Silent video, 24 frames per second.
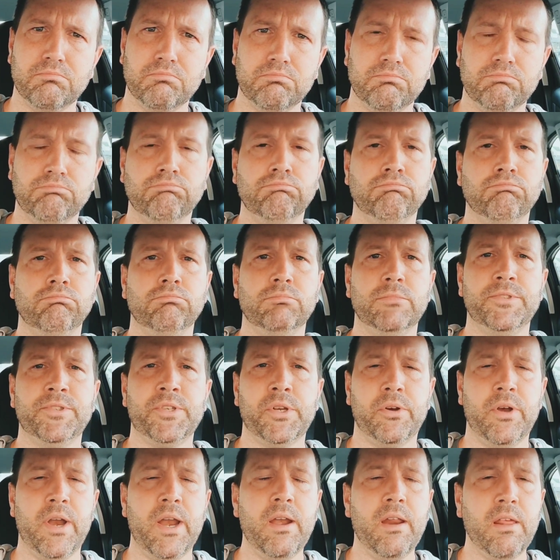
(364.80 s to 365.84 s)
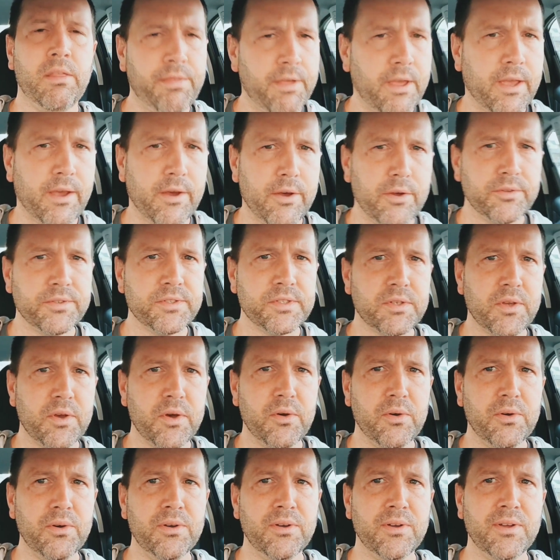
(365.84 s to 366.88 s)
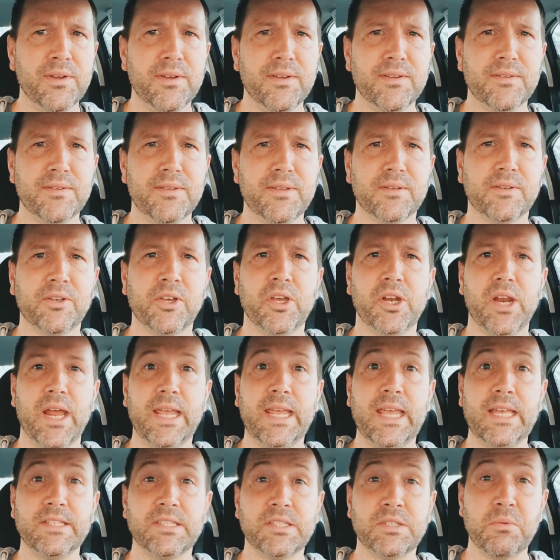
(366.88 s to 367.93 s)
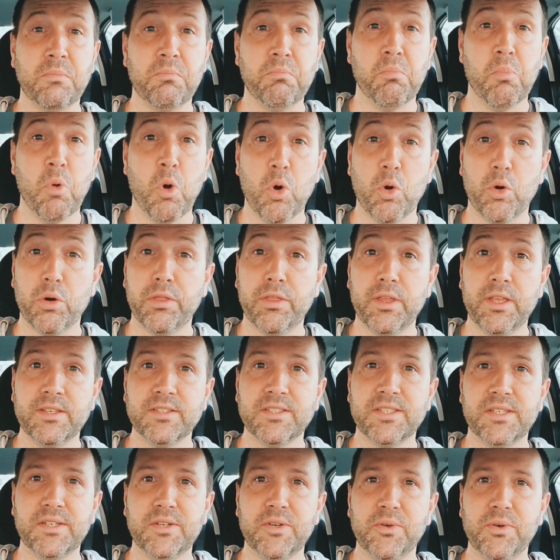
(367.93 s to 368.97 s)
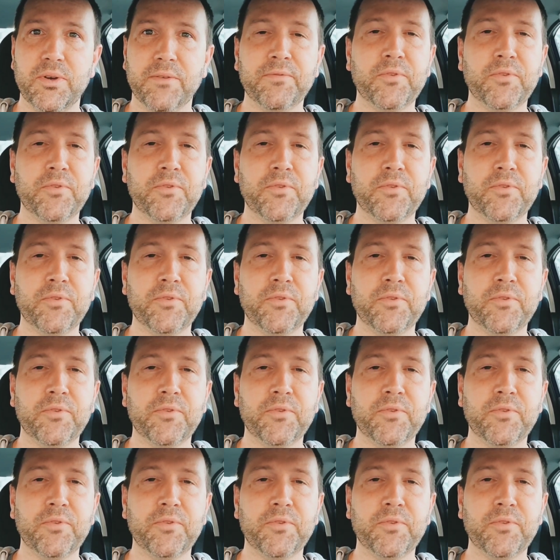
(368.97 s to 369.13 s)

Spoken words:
is there anything else? Could I get some more things to do? Of